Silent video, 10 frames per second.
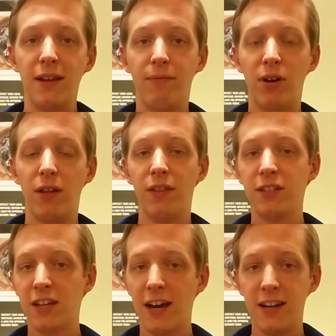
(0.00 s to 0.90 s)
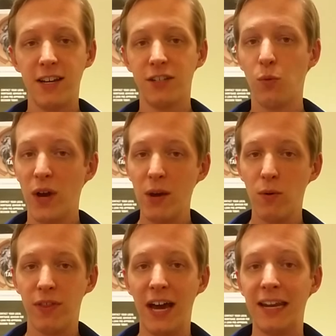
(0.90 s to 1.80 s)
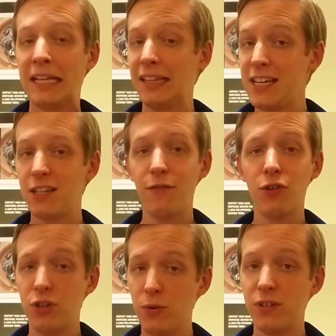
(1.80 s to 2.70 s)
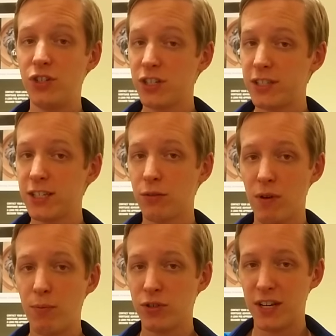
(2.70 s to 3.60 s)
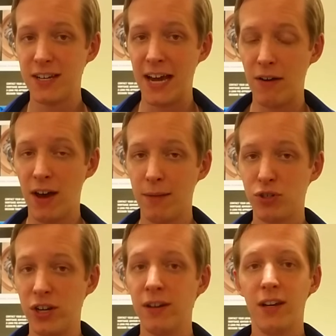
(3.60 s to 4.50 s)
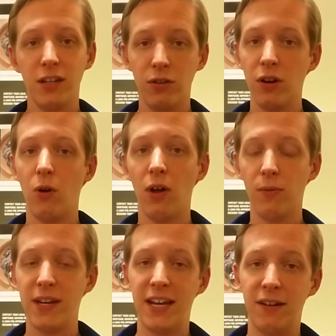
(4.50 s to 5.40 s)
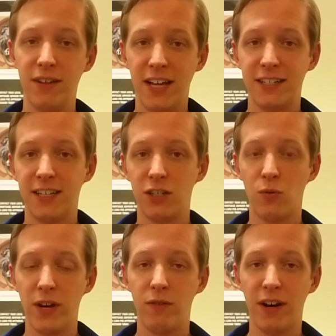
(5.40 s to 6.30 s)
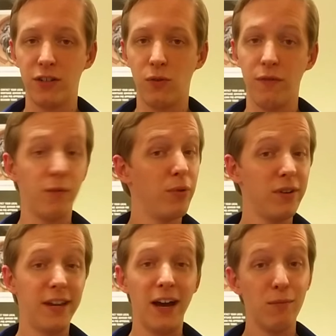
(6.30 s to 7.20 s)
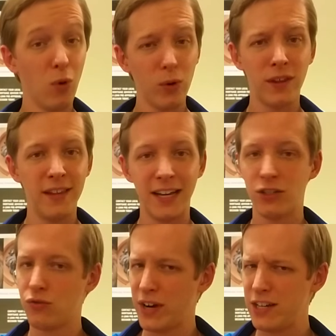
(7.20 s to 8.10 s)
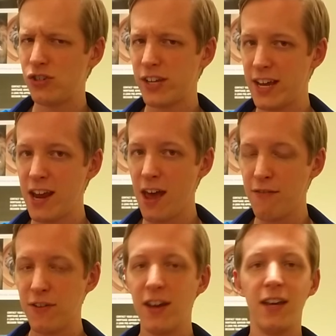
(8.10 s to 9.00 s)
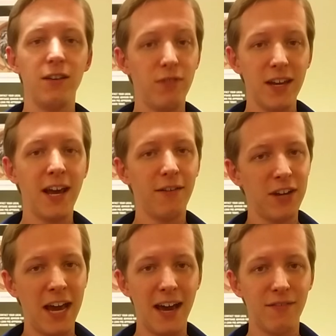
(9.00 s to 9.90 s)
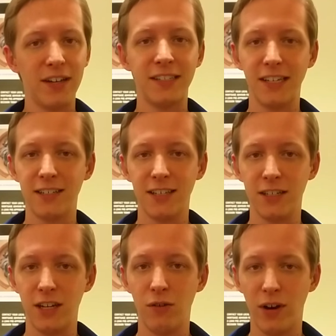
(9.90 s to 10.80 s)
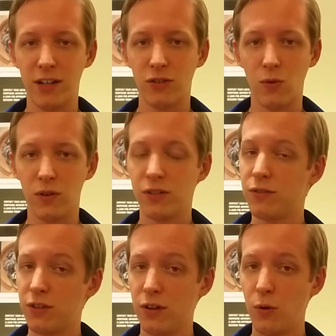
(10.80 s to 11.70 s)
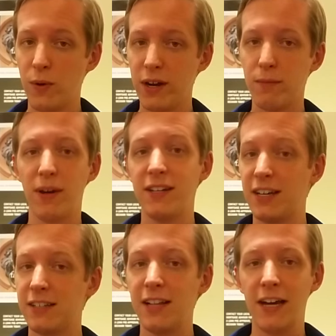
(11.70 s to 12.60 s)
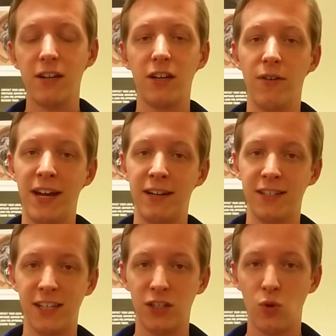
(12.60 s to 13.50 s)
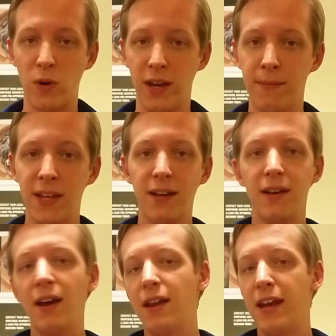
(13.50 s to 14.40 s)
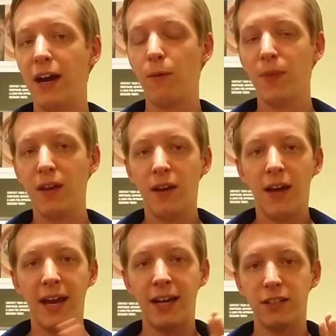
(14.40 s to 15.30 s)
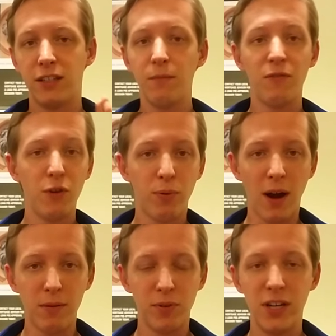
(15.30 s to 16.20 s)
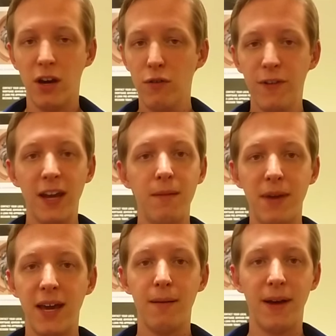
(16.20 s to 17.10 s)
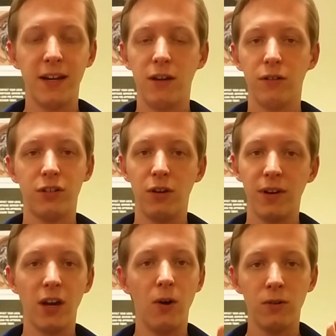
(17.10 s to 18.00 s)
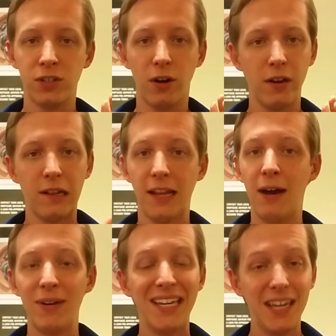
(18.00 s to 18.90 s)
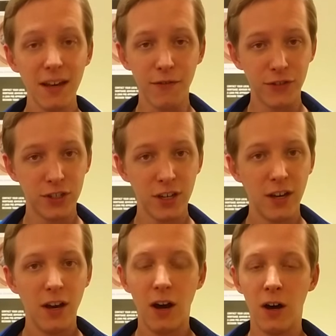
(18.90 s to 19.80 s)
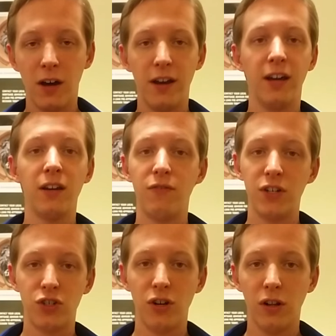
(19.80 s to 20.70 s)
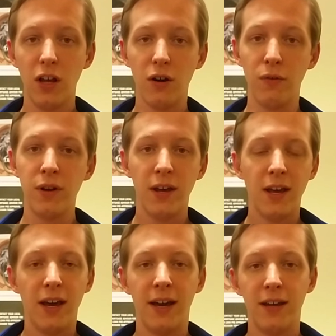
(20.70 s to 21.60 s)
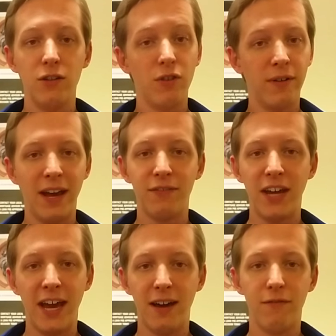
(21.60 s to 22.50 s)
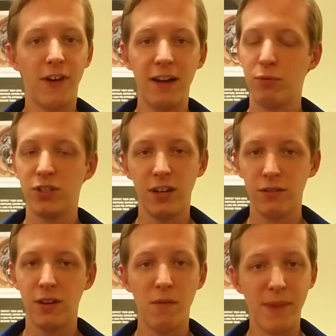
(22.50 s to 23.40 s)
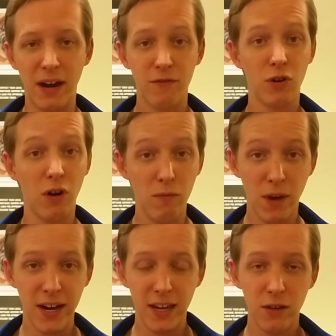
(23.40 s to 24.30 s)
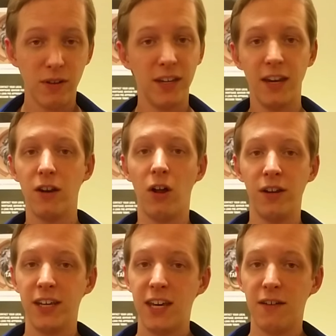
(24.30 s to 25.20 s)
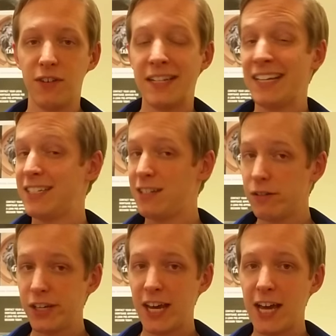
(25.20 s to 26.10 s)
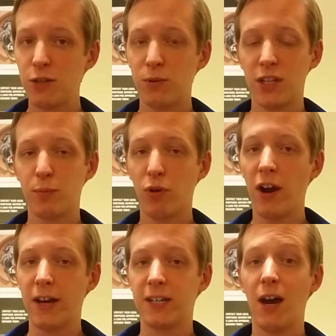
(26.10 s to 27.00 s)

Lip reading: Well, this kind of does away with that. At least if you're doing just this 3% down option, you can go all the way down to that 620 credit score. If you're putting down more than that, strangely enough, you then have to have a 660 credit score. So it's a little weird, but it does allow you to go down to 620. Now, as some of you probably know, Fannie Mae about a year or so ago started allowing gifts on a conventional loan, and you don't have to have 5% or some amount of your own money. You can get it all in a gift, and that's still the case with this product.